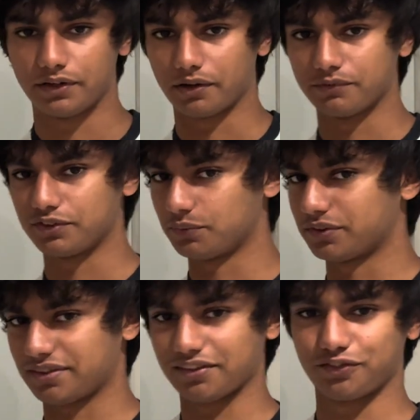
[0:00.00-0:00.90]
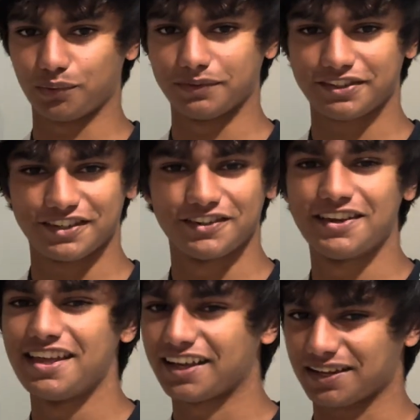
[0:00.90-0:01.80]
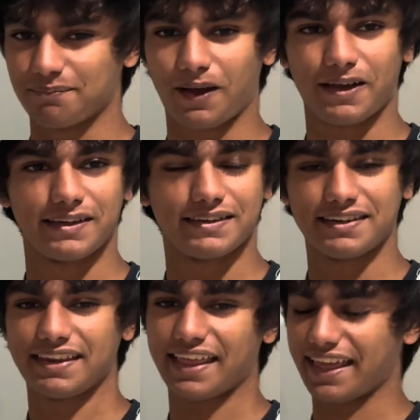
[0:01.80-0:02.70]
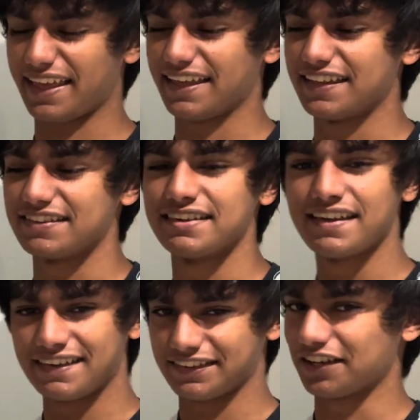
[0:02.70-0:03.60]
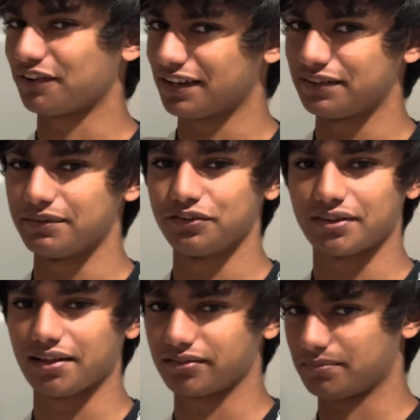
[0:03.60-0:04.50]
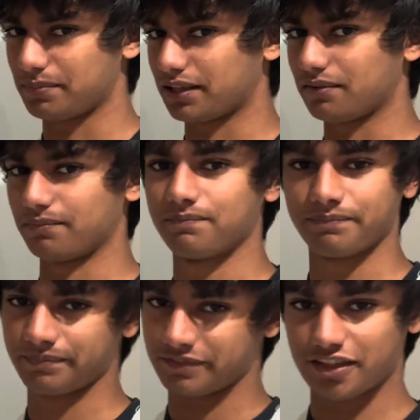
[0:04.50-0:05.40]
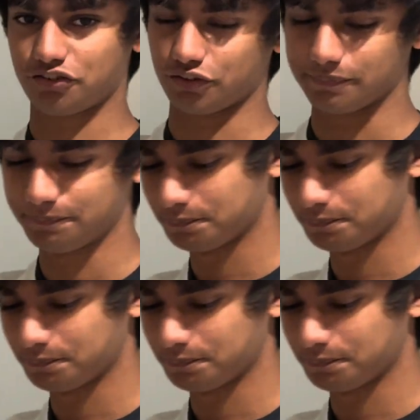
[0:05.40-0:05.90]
do what cells normally do, combine and, create new cells and become tissue.